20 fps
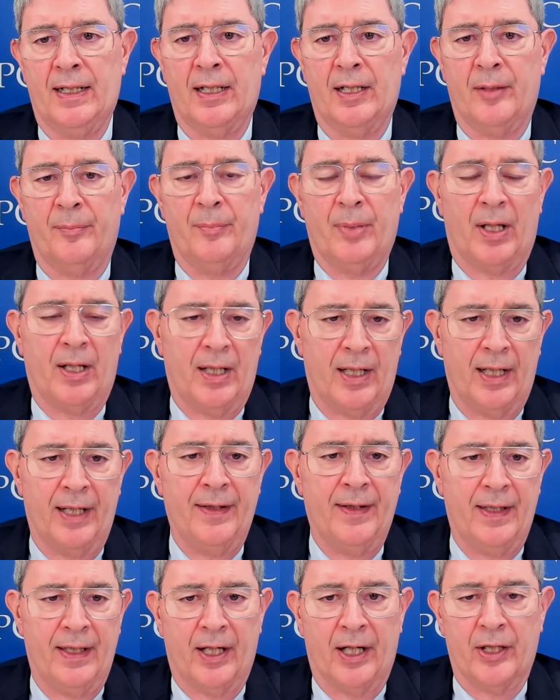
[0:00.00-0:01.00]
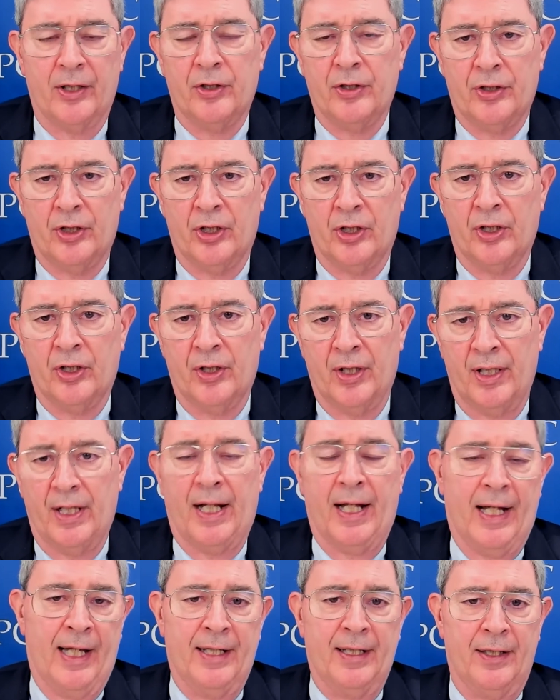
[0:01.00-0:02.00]
behind the Iron Curtain
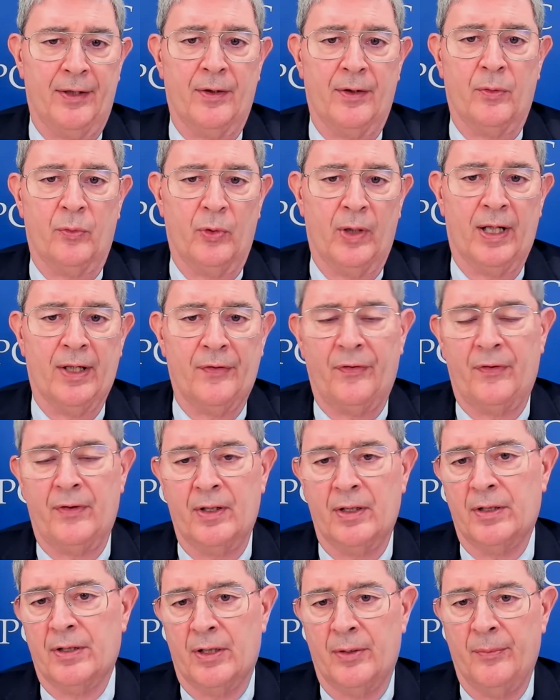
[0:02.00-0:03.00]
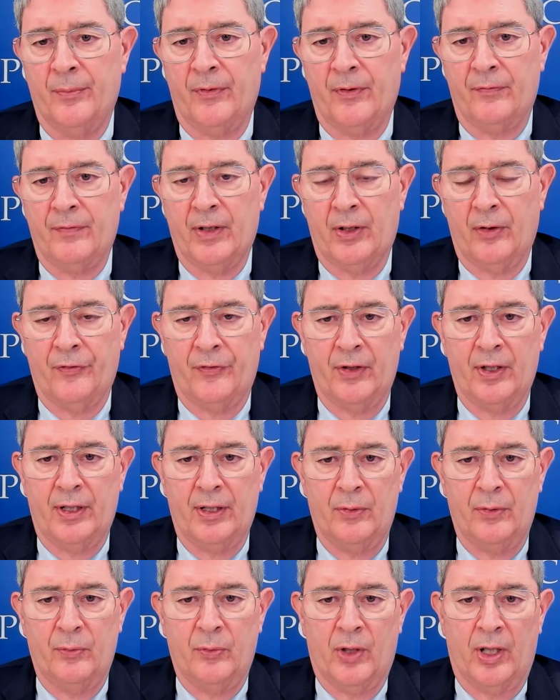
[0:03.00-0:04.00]
and in the West in terms of
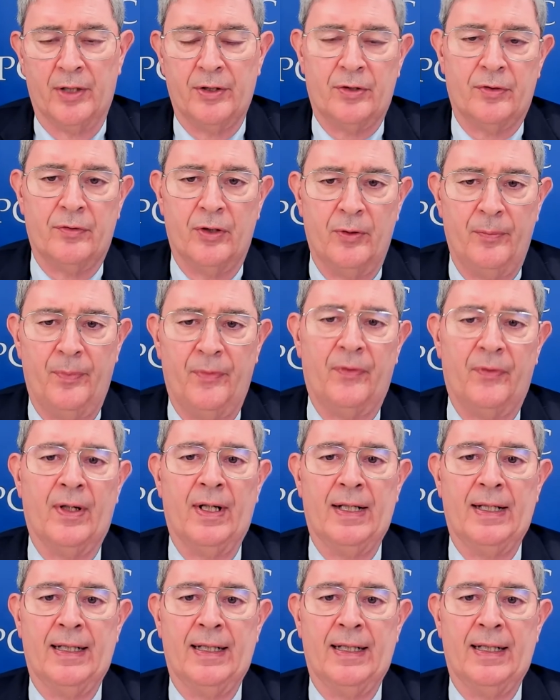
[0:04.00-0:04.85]
Helsinki watch groups